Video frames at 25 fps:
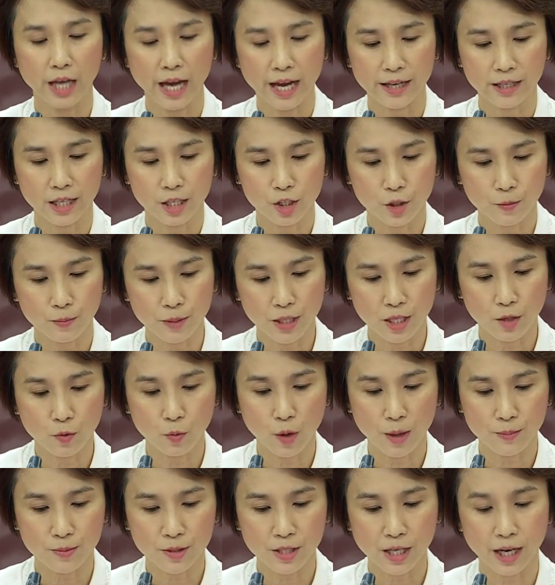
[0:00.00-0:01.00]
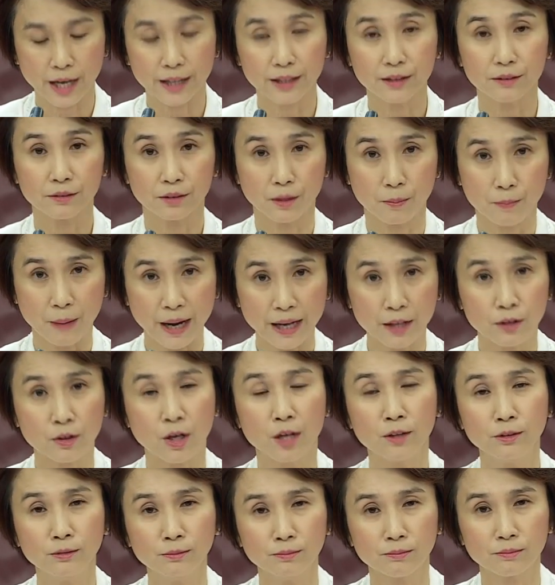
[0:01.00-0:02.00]
the NHB website the
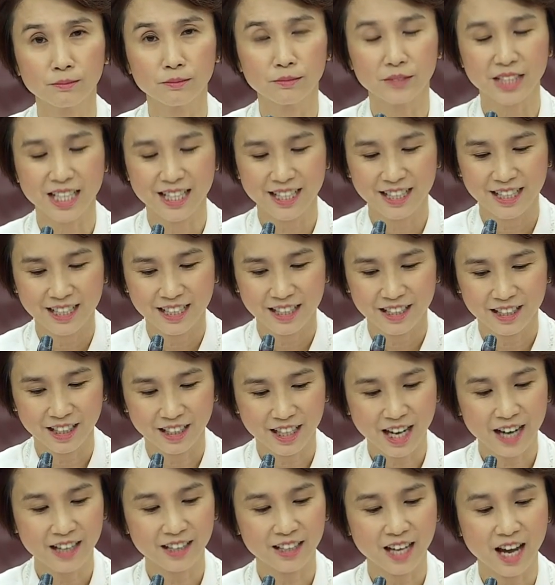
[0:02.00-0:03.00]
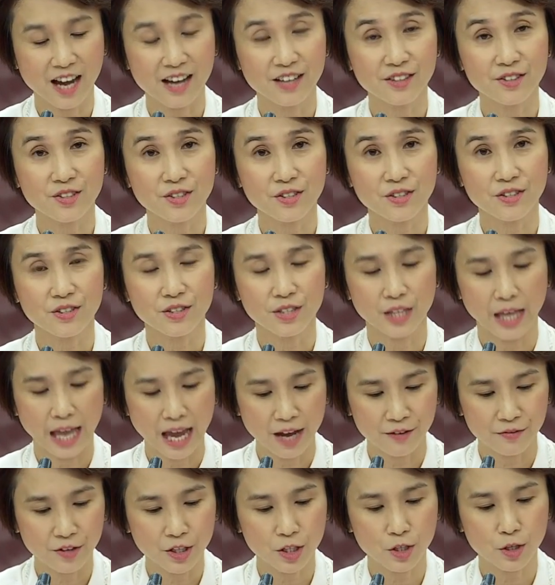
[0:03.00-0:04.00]
background, the guidelines, the
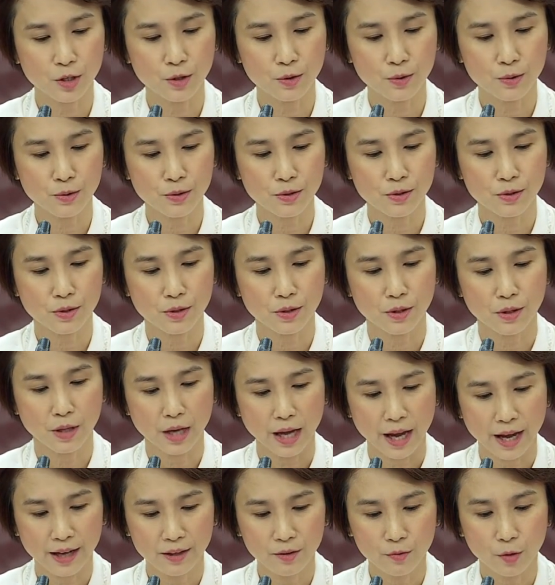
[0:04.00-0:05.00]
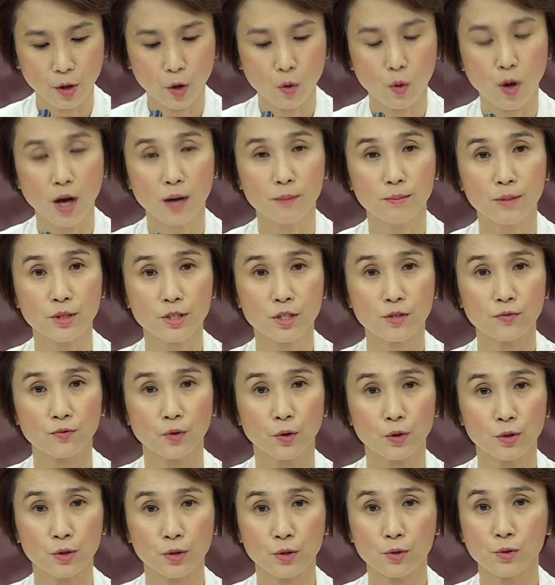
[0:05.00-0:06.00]
FAQs, and requirements
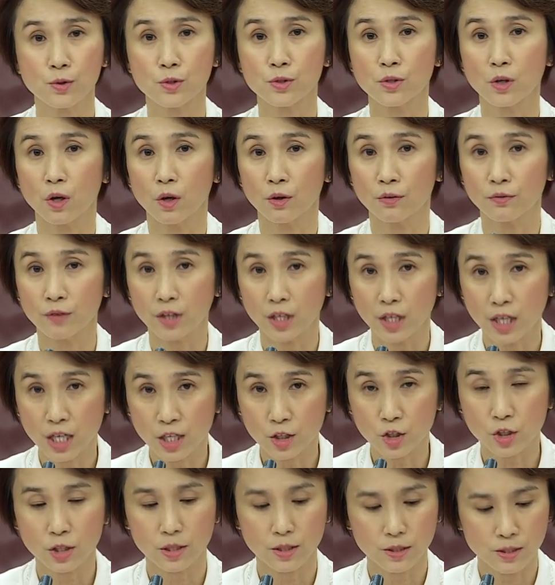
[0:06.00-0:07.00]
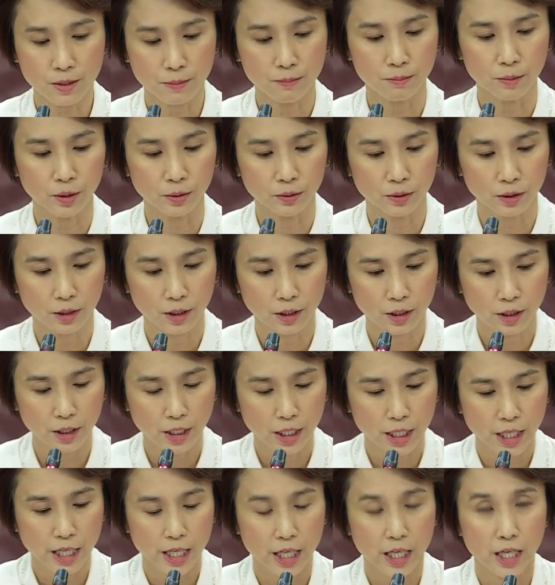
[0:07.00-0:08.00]
for use of each symbol.
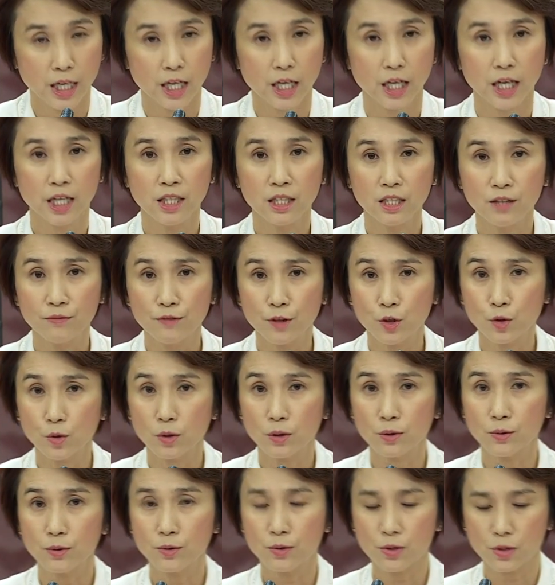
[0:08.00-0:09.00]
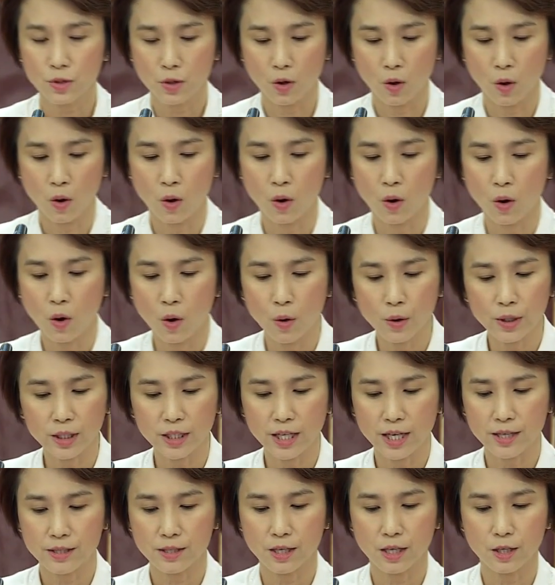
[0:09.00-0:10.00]
Individuals or
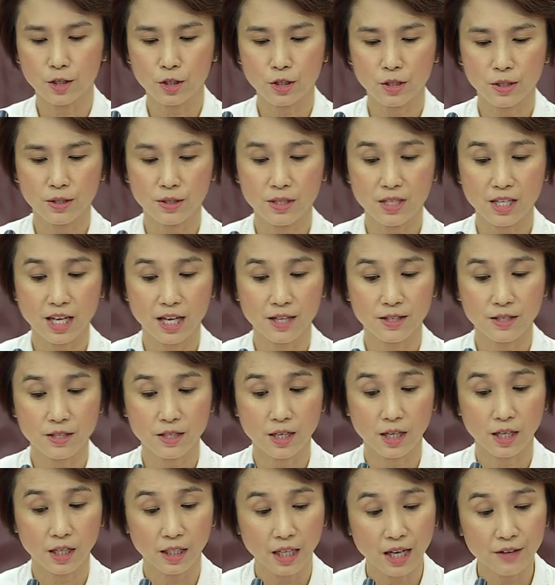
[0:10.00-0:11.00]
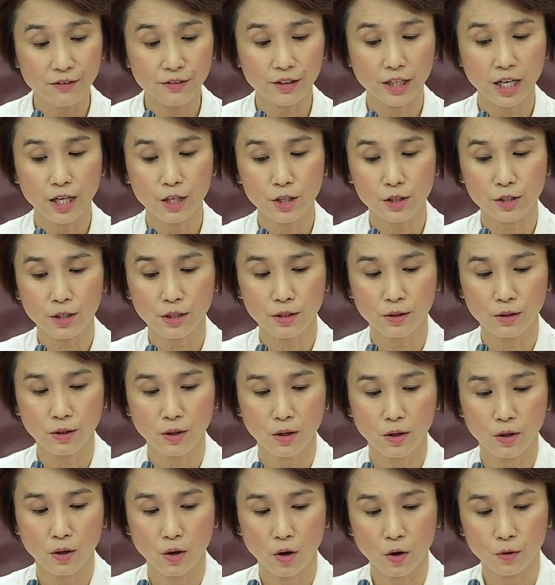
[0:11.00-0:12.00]
organizations can seek clarification
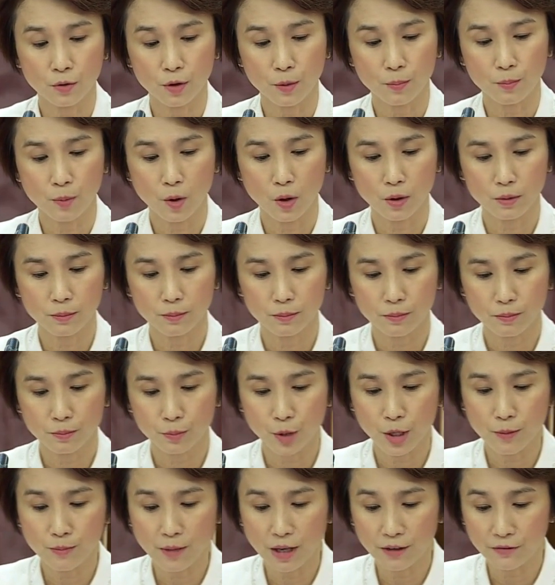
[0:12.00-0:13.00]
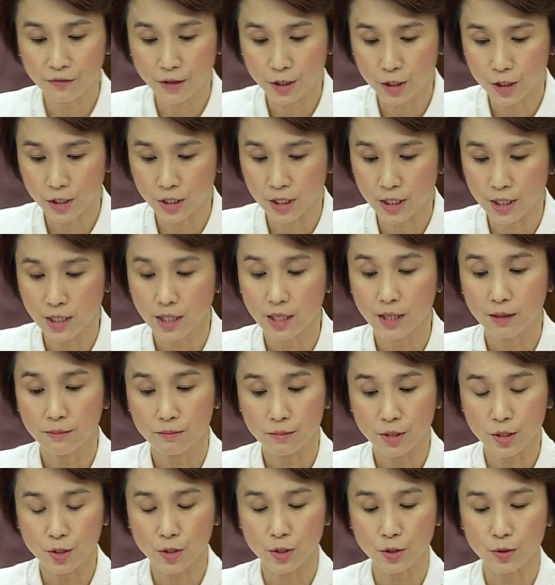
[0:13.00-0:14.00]
or report prima facie
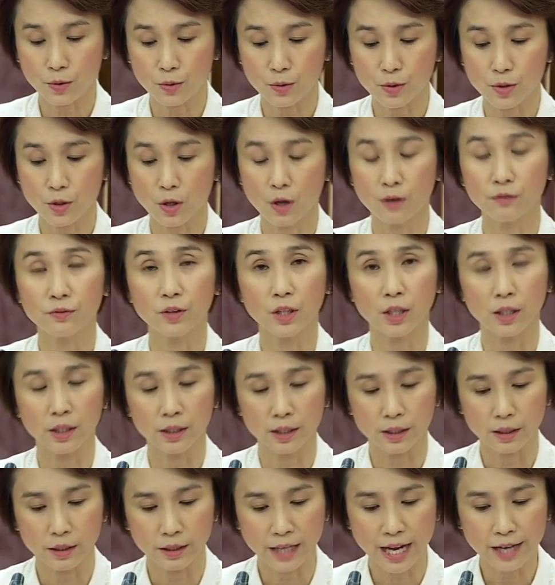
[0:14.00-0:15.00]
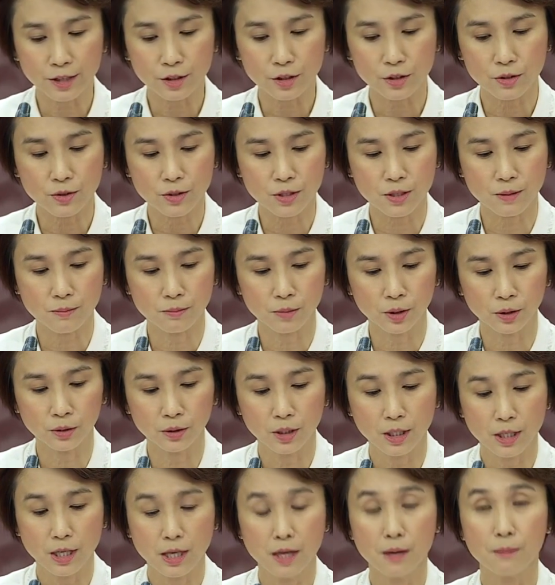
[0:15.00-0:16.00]
misuse of a national
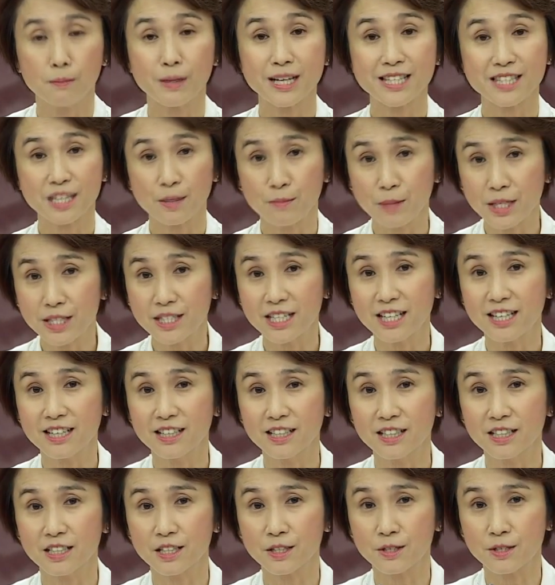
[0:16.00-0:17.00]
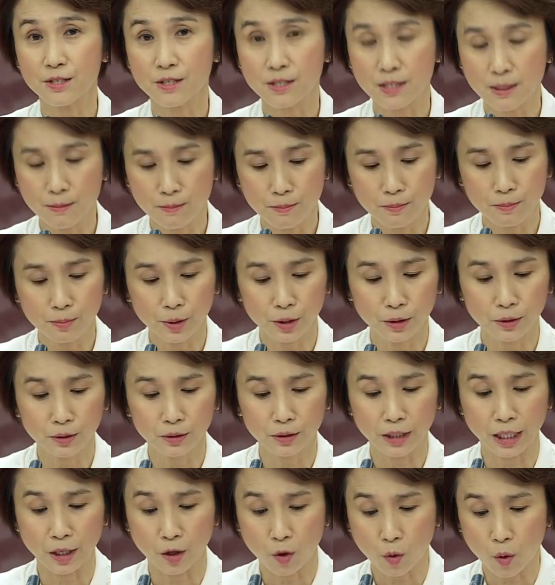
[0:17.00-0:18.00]
symbol by submitting a
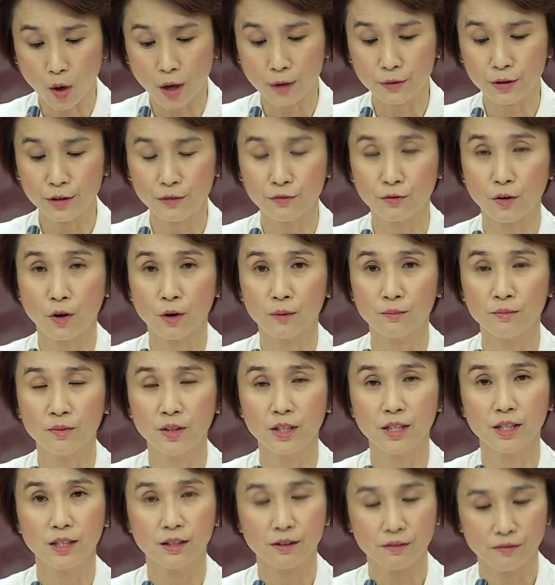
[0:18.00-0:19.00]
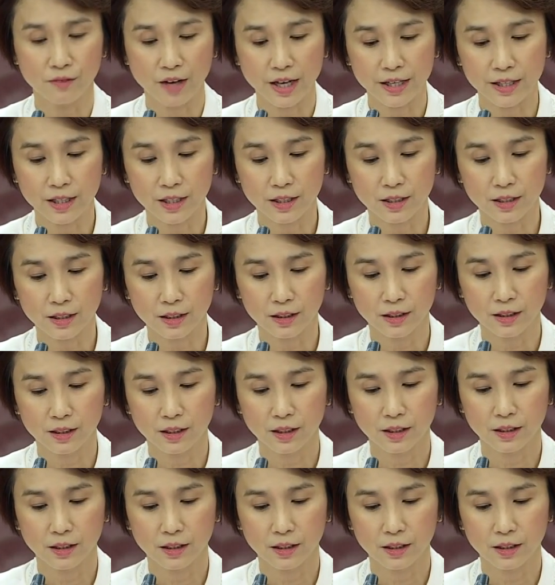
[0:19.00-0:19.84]
simple inquiry form via